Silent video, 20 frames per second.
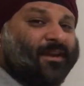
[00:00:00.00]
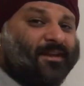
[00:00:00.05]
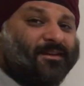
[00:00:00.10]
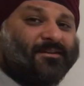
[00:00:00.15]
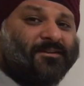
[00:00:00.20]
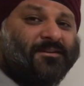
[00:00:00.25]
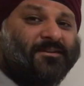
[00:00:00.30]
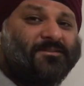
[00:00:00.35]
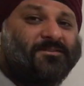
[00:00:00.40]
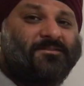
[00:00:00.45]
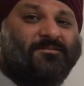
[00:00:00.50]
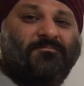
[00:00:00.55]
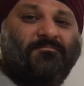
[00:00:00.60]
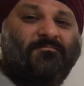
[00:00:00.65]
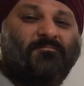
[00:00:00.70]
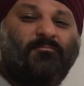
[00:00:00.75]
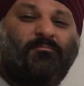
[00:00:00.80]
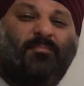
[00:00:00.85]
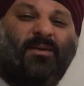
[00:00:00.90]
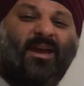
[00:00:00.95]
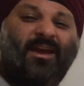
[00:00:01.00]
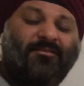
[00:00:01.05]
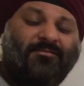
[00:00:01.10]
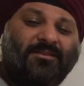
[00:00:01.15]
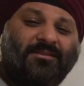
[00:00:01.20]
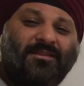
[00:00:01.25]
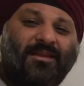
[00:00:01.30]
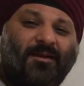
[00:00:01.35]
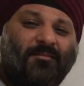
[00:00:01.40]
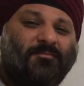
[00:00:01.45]
haters, bear
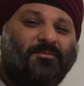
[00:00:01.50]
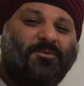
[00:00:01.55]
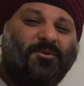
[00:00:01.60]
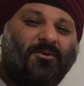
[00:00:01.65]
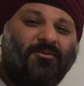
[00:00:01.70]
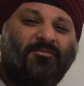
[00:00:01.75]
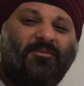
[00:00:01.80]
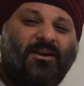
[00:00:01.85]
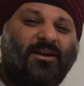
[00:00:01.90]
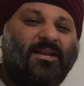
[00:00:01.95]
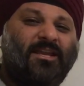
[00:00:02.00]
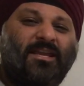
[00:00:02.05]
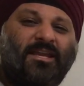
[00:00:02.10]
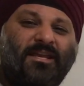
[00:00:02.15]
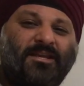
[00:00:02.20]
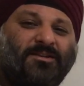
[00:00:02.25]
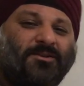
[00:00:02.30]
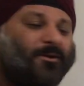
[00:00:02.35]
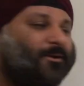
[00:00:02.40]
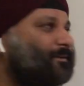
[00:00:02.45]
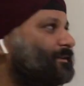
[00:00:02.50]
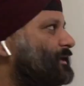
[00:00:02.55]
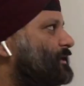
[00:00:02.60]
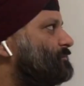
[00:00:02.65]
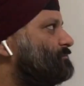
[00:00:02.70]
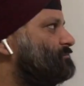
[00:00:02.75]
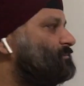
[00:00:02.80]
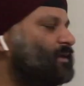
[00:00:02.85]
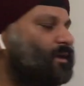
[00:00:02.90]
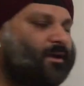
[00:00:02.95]
with them, don't worry, ignore
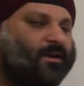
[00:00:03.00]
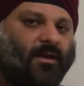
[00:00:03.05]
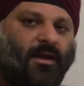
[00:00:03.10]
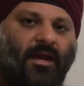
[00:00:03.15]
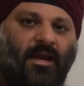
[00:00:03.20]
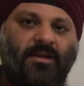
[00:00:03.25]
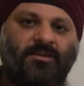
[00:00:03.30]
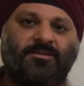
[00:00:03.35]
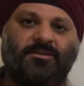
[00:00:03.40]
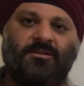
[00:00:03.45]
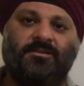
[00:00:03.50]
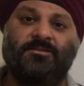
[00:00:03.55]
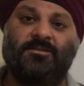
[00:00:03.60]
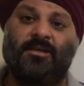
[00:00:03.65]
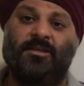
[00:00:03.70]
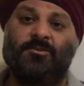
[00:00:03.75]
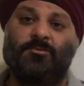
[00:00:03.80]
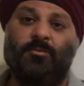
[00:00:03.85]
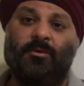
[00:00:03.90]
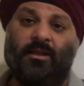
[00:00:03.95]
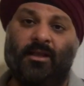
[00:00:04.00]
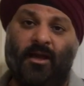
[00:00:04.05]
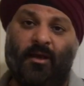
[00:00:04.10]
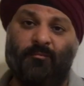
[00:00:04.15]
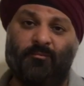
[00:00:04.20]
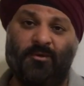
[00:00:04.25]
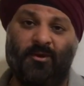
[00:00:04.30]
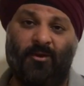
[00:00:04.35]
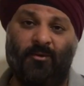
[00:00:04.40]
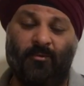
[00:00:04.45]
them, and success will
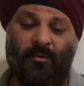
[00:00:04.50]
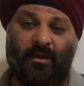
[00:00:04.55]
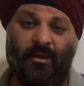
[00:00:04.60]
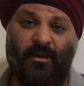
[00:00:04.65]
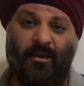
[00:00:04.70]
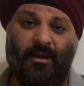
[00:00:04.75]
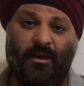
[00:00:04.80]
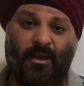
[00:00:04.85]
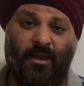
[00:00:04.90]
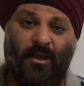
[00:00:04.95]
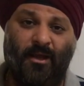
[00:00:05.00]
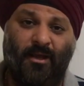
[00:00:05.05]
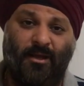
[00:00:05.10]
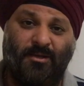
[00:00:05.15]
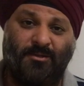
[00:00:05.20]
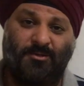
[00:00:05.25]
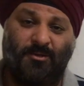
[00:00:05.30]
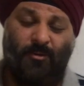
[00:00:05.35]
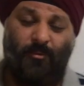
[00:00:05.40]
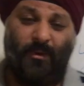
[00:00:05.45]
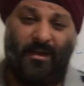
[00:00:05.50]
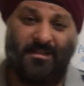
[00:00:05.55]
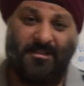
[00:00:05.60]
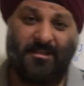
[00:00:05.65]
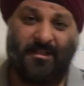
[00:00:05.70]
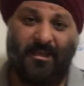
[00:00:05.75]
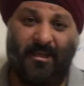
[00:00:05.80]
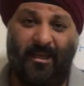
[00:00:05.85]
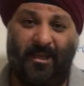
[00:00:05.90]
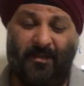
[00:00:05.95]
come your way. So once
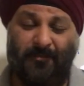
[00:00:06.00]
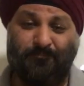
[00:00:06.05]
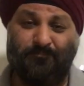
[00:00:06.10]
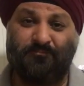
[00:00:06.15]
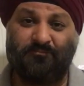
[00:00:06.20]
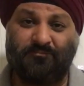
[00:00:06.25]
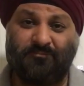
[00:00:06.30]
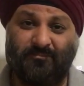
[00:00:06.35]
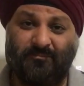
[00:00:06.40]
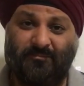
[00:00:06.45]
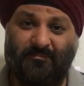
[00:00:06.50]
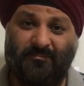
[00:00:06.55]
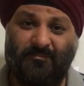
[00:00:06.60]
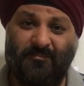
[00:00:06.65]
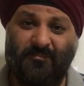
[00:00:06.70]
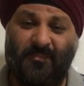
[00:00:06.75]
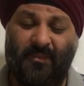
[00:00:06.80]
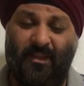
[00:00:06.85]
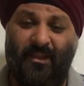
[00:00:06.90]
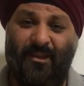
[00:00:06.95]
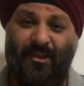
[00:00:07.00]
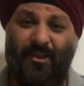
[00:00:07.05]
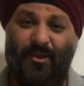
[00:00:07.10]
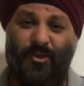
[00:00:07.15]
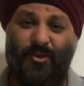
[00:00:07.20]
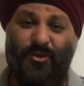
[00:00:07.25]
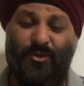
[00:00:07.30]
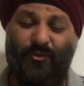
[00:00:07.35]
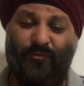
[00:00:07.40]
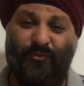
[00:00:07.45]
again,
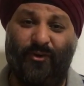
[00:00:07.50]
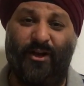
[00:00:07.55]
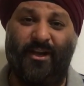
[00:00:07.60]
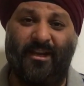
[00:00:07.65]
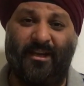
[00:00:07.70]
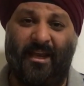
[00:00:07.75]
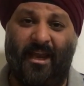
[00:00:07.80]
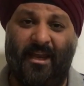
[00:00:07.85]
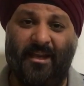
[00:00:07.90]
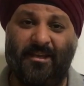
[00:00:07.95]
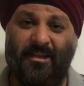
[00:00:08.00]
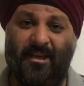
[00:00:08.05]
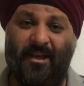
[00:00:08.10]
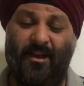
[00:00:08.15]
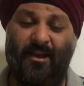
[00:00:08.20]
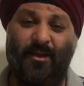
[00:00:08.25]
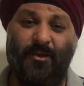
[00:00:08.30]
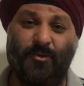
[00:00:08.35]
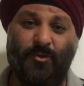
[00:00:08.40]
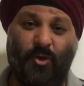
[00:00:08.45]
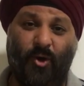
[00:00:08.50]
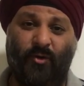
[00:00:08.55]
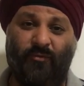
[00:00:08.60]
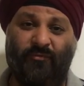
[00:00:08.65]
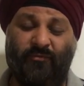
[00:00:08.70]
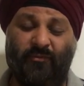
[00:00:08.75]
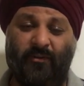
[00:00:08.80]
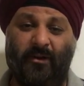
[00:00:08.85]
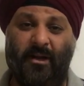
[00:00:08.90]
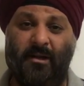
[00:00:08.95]
you've got an idea, go
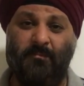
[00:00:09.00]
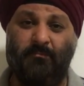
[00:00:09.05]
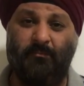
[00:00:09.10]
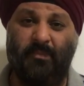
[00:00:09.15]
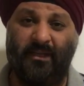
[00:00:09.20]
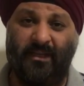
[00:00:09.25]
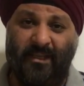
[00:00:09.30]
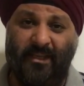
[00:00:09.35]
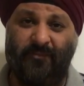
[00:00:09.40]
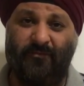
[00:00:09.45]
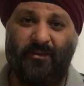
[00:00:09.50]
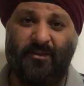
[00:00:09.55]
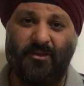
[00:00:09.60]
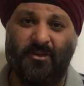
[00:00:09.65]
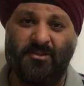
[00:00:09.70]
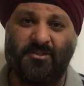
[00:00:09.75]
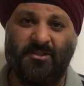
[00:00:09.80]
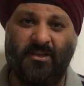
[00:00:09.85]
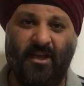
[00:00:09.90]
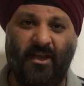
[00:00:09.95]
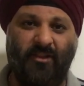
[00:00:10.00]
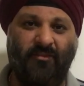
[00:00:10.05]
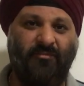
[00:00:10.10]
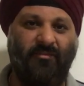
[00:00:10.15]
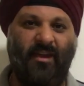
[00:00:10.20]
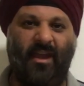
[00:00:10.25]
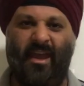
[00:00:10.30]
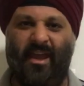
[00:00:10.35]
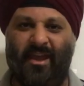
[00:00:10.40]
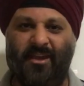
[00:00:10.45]
for it, believe in
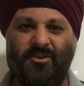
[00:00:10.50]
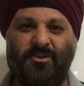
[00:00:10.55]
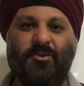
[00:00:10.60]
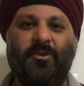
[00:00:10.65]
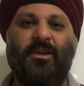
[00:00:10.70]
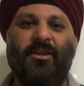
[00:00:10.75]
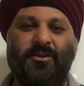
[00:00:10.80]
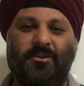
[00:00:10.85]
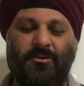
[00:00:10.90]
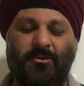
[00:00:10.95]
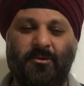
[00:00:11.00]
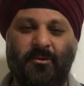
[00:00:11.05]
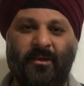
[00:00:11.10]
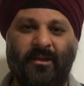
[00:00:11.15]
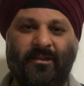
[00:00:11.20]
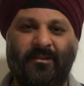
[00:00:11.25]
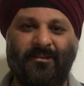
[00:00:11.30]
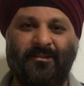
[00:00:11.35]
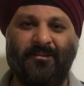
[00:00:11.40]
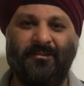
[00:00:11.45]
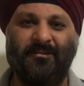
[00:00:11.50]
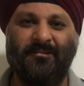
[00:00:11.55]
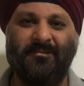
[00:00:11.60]
yourself, and you can do it.